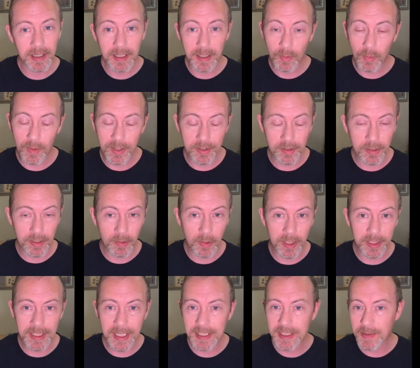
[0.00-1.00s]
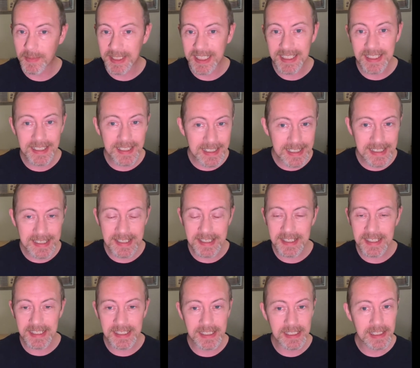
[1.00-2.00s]
whether you want that to be
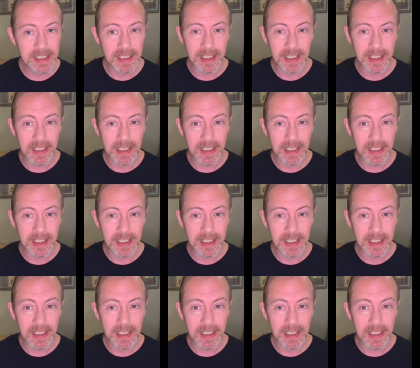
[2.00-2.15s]
easy,